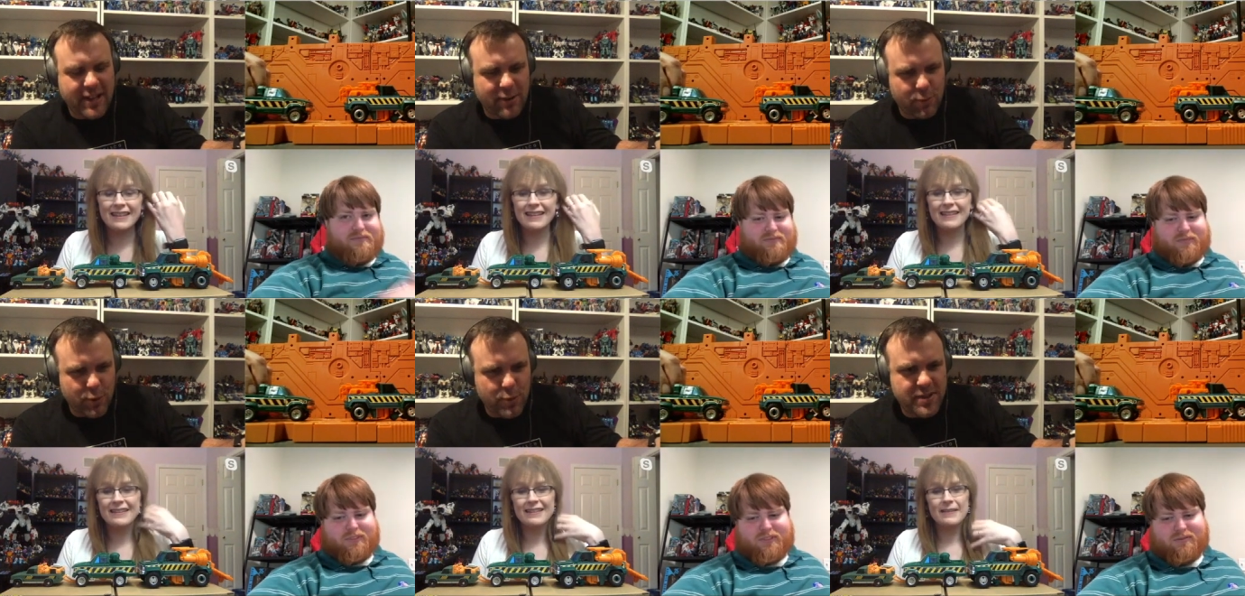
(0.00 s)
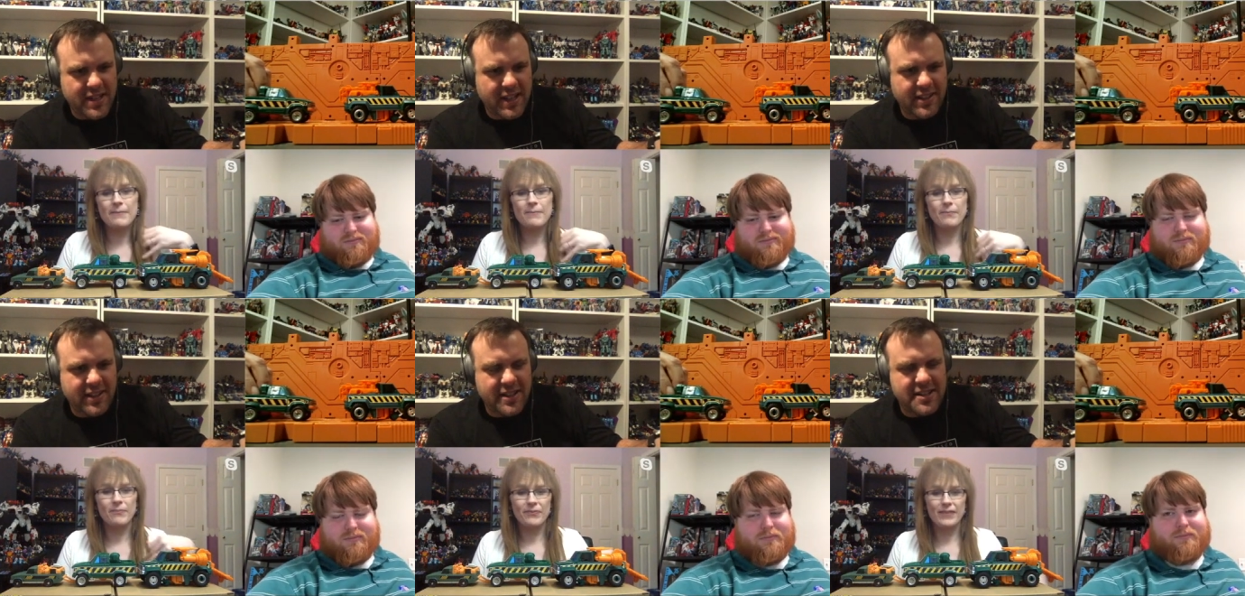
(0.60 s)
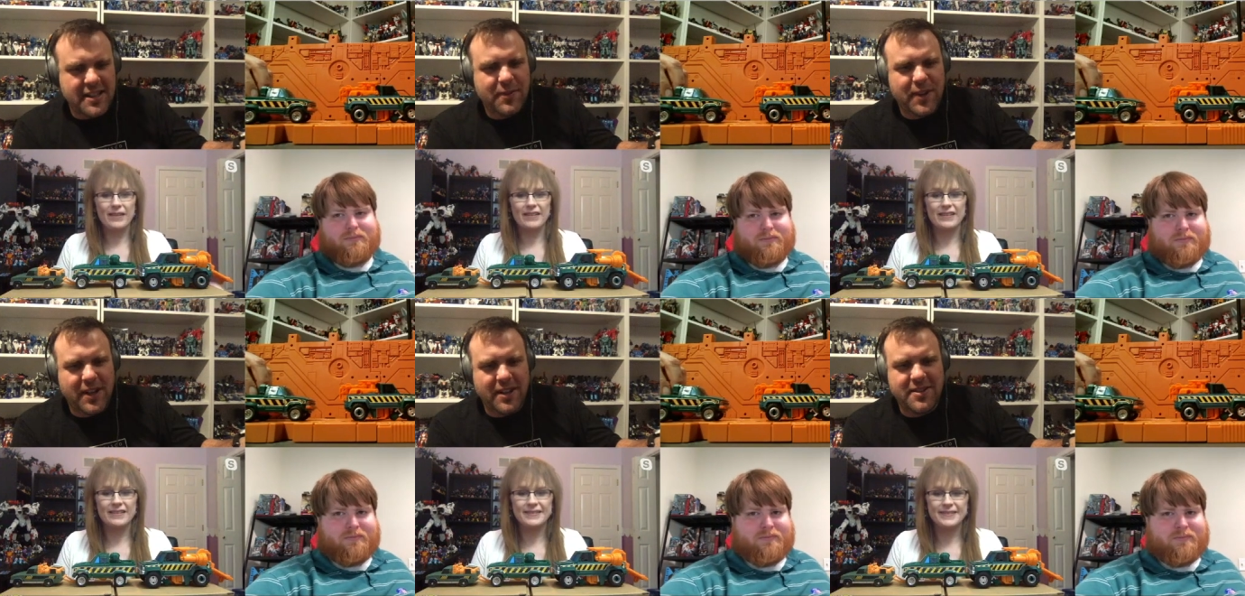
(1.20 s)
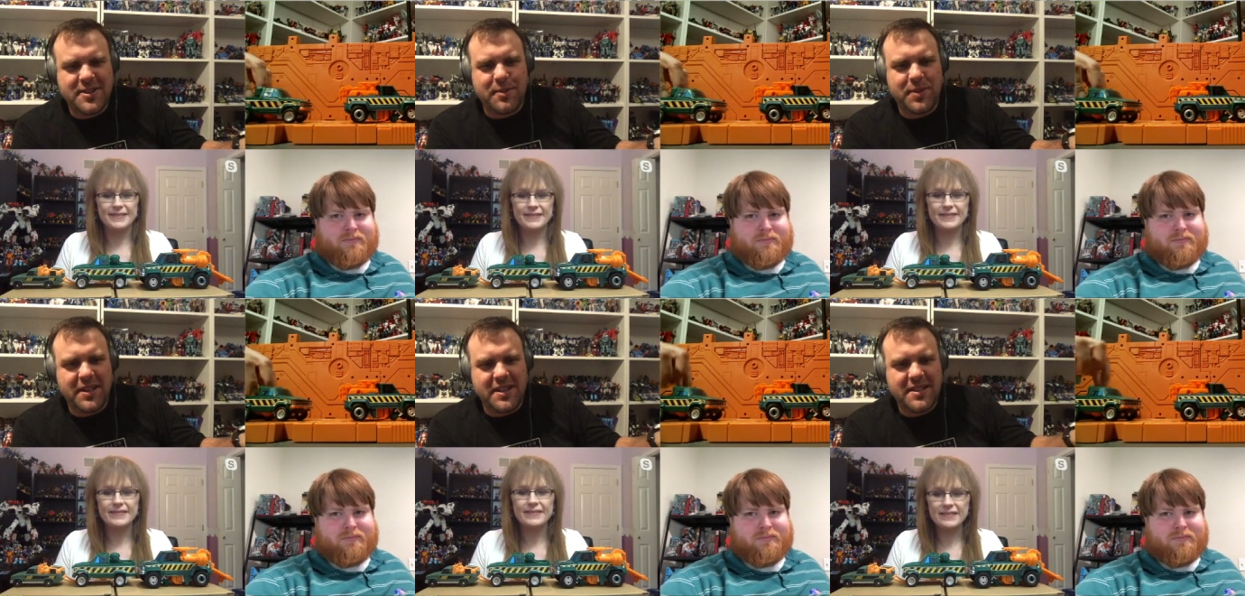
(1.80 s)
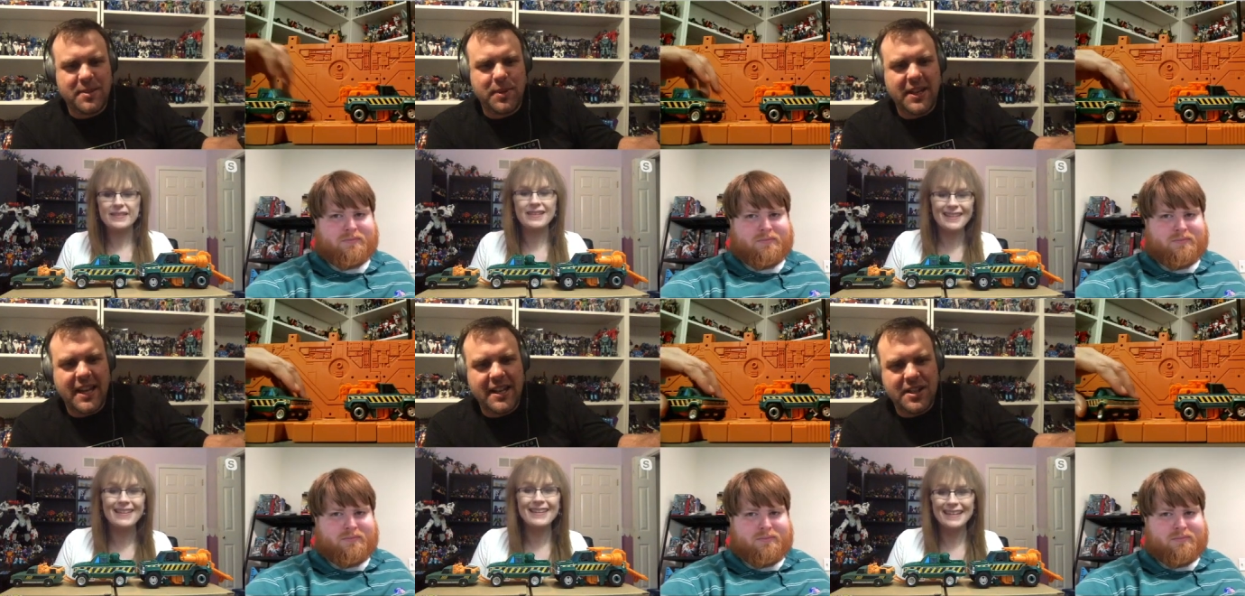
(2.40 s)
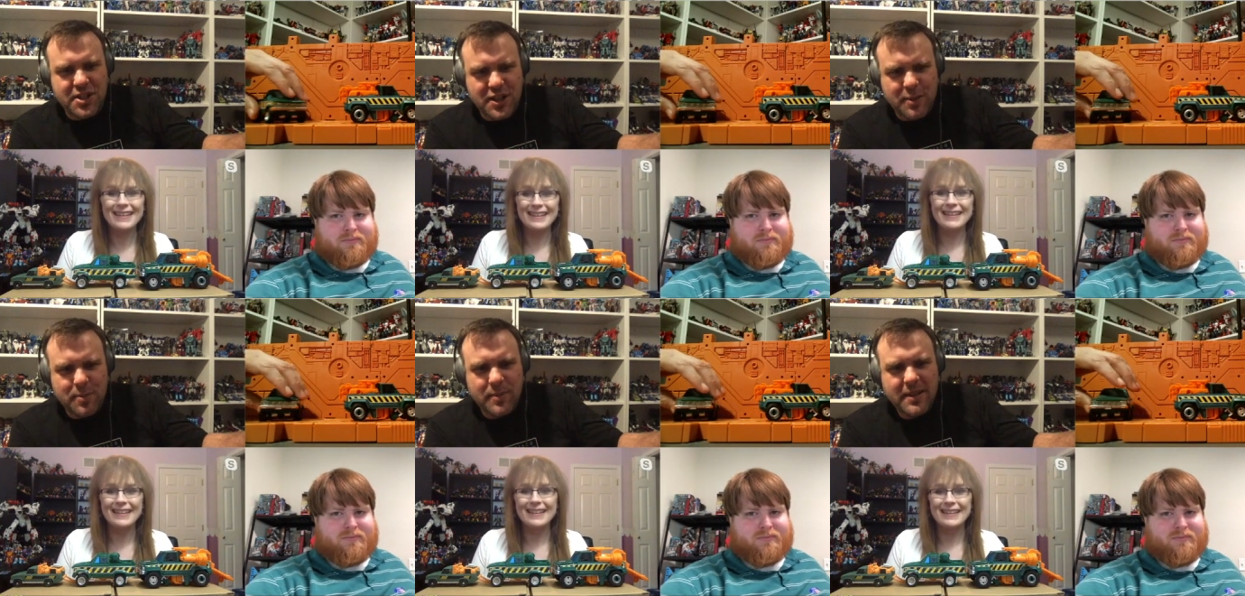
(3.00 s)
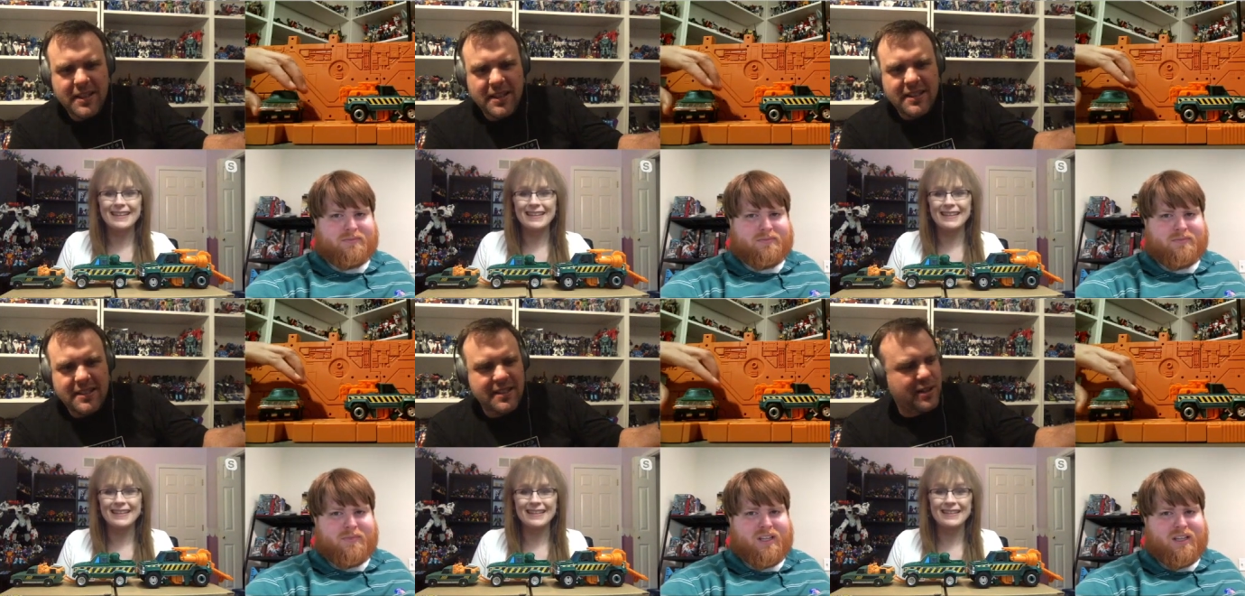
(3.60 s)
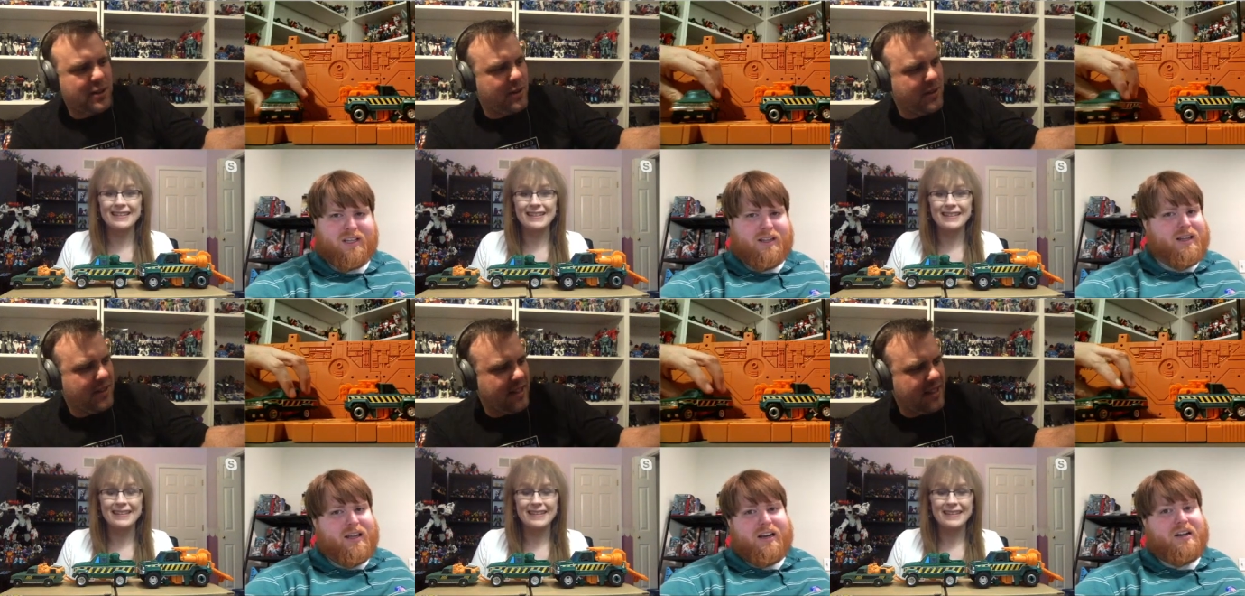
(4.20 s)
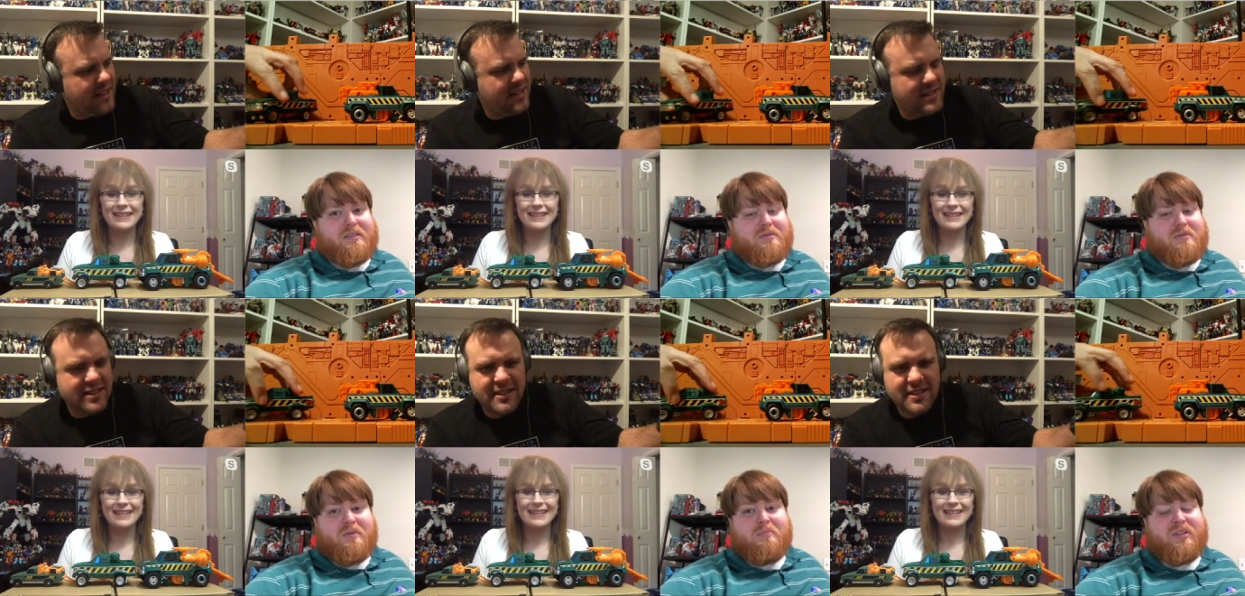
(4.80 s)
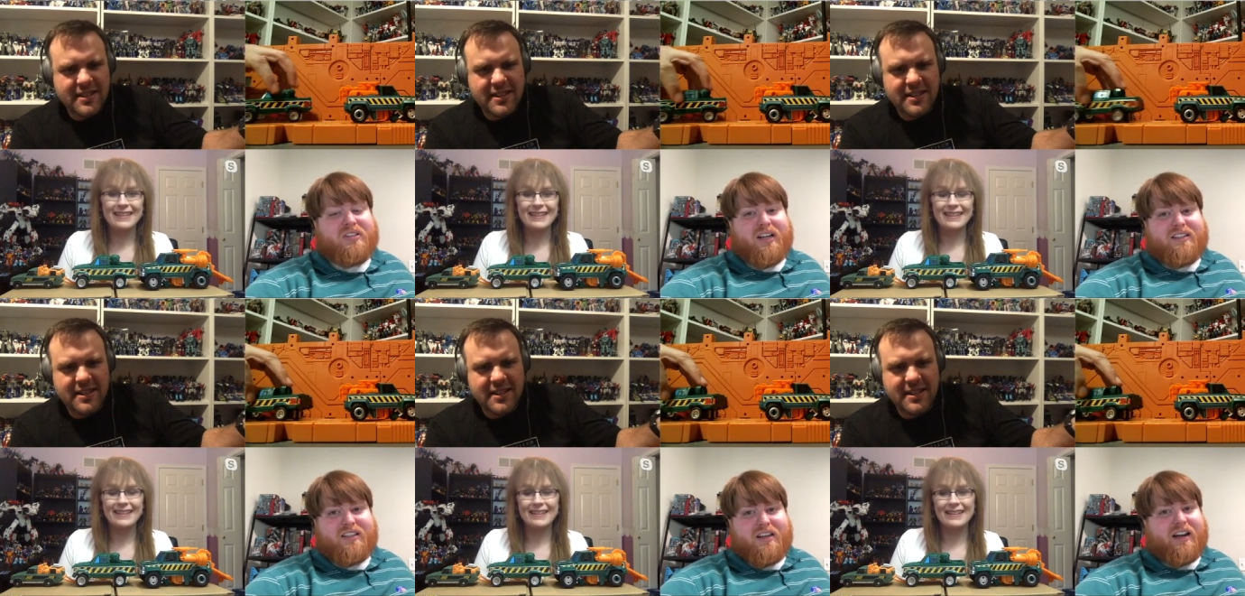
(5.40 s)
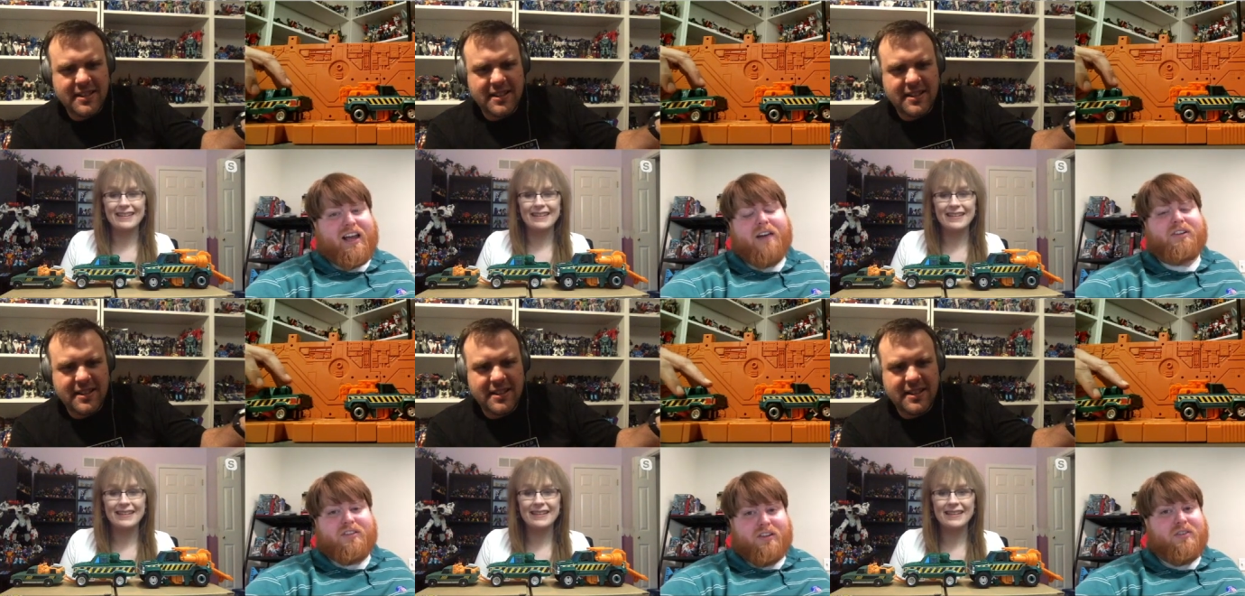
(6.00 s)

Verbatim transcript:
Speaker 1: a room sale at TFCon or something that somebody had it cheap. So
Speaker 2: besides it not have